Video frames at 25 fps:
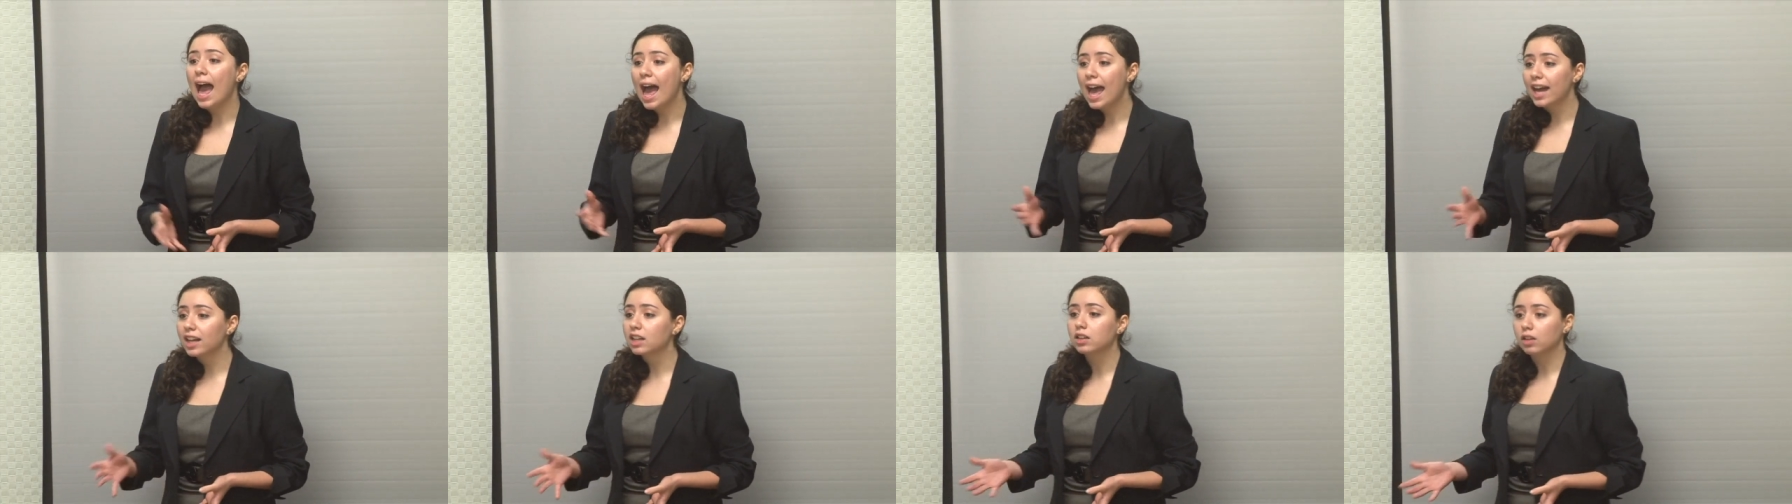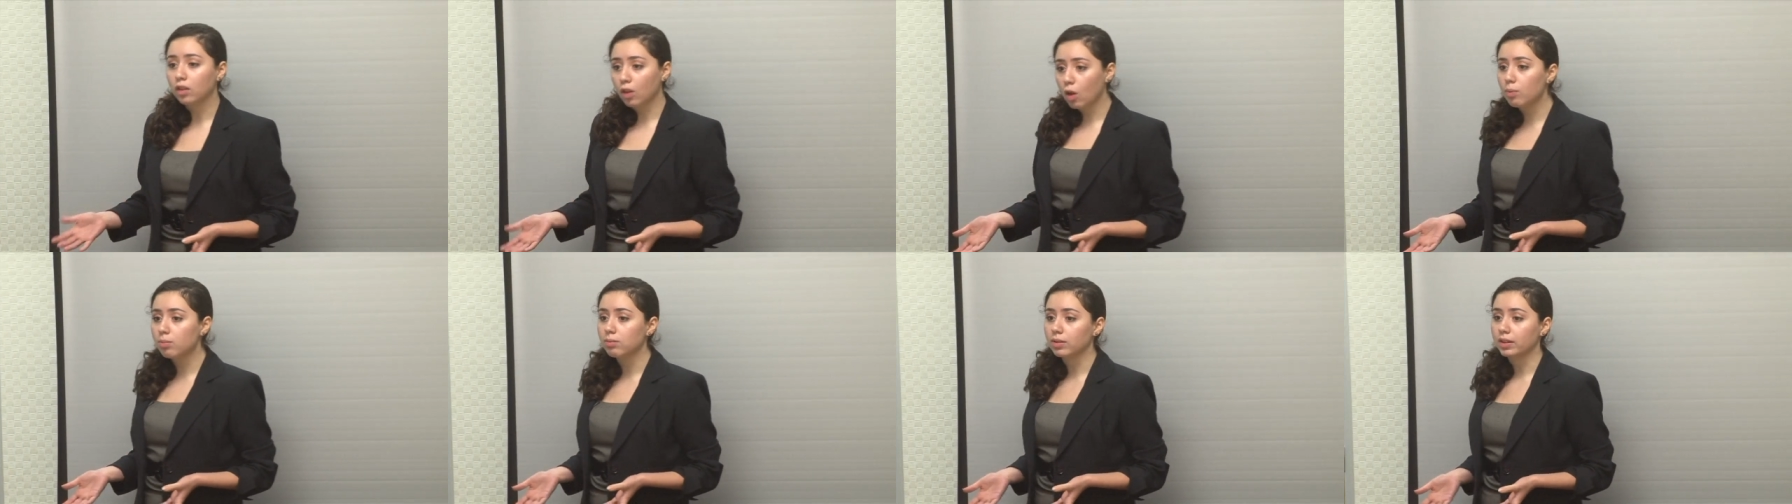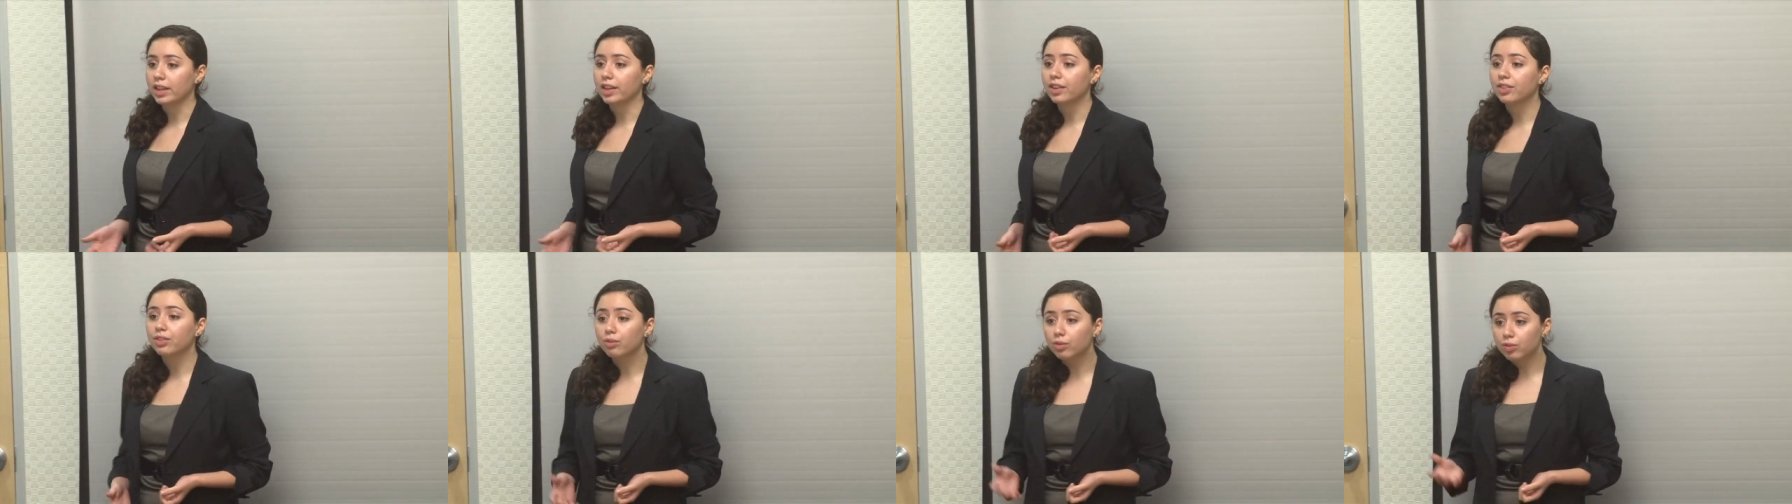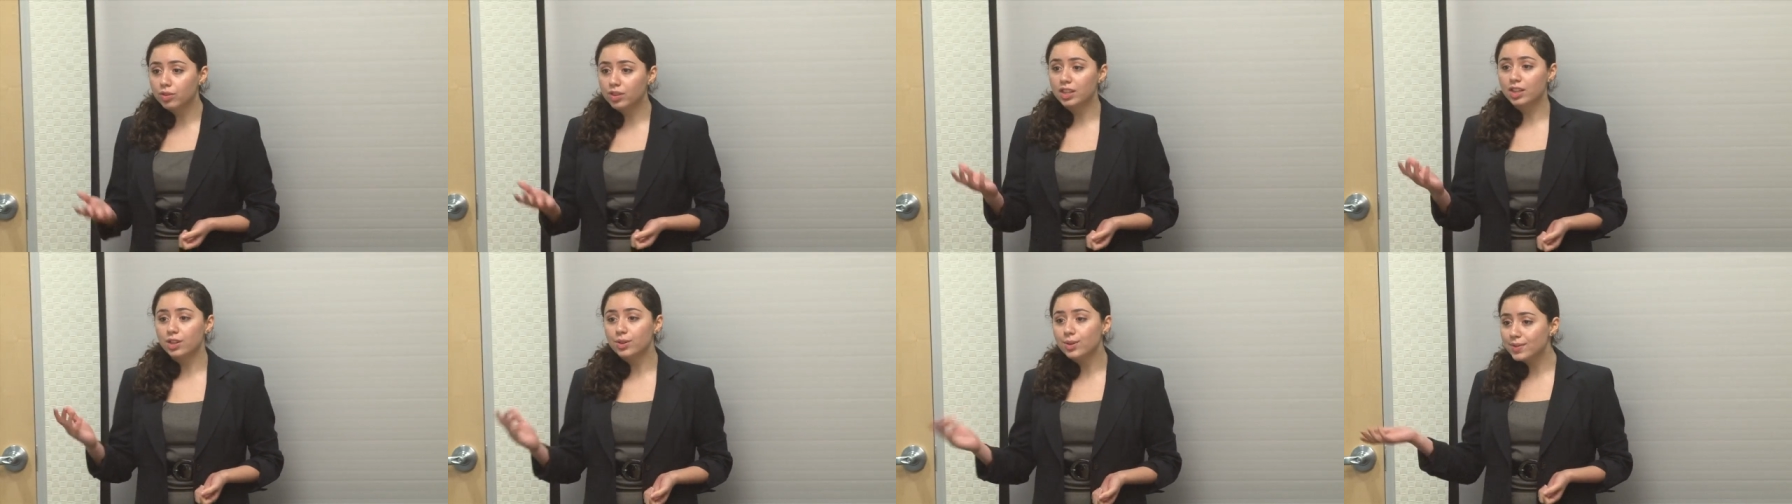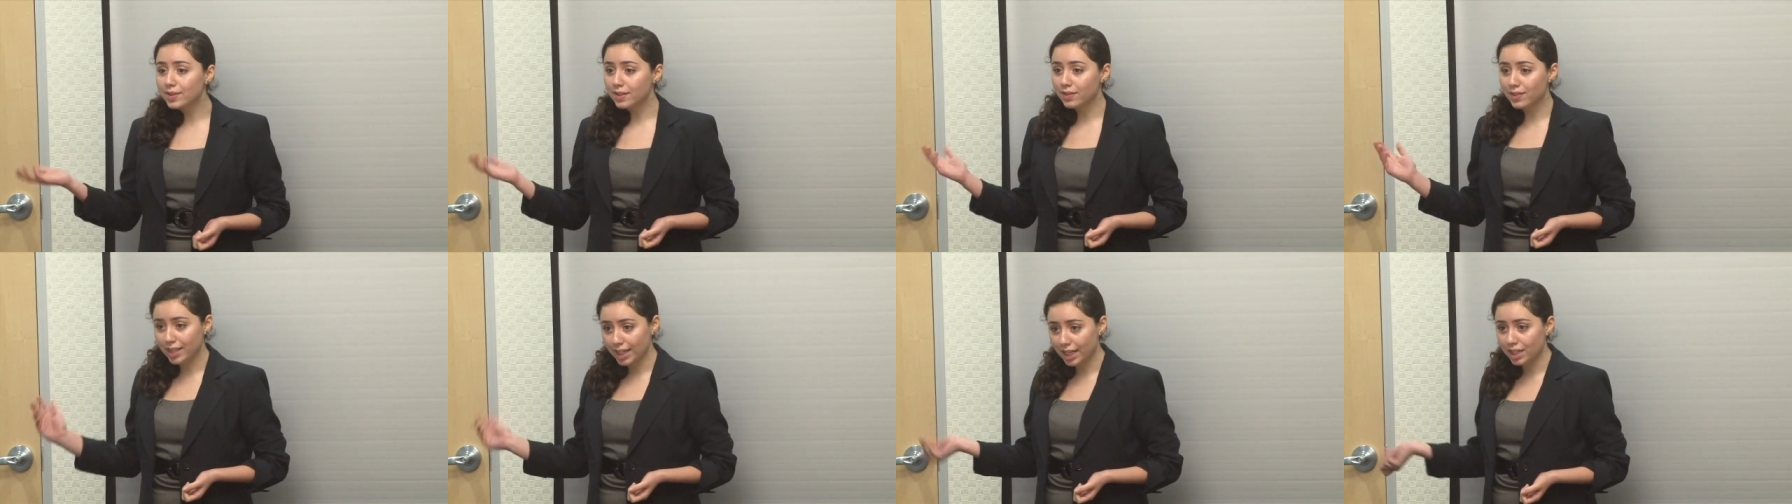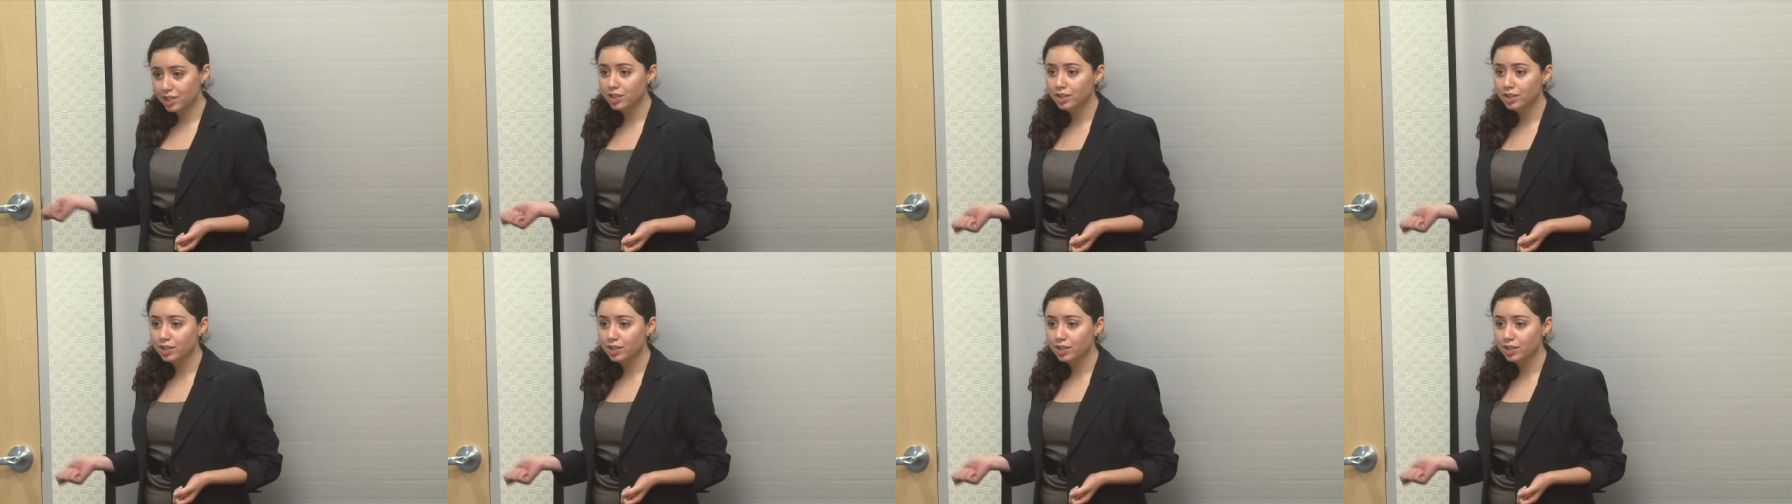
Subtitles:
and globally through the use of the